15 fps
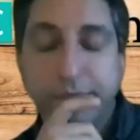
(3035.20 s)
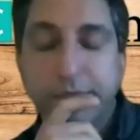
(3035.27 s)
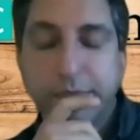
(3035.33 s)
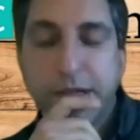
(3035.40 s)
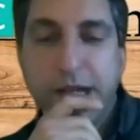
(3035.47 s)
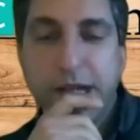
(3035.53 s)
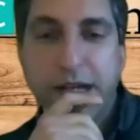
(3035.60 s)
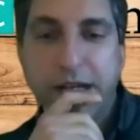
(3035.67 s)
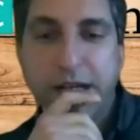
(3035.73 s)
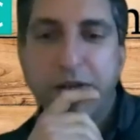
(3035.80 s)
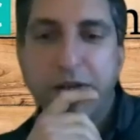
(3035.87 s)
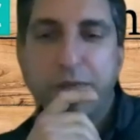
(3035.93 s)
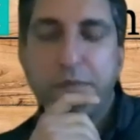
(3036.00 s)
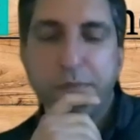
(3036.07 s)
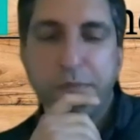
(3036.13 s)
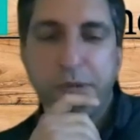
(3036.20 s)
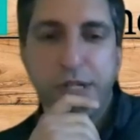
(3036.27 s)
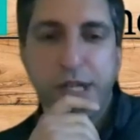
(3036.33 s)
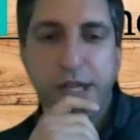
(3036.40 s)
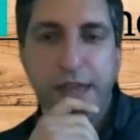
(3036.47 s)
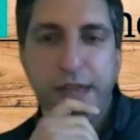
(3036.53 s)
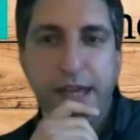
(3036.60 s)
Uh, no,
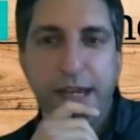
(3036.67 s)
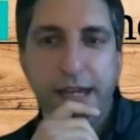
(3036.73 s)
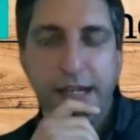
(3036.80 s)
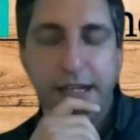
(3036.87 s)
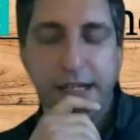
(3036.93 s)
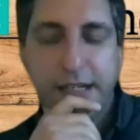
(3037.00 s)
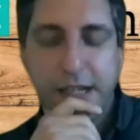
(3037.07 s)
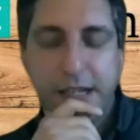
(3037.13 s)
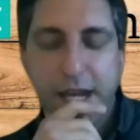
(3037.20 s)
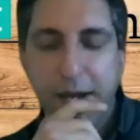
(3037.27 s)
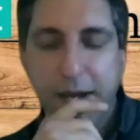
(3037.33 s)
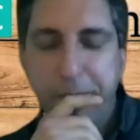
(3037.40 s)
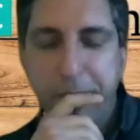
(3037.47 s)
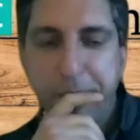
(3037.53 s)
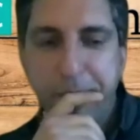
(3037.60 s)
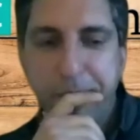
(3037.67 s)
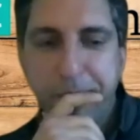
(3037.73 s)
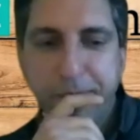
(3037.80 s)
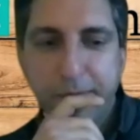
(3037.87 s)
appreciate that. Um,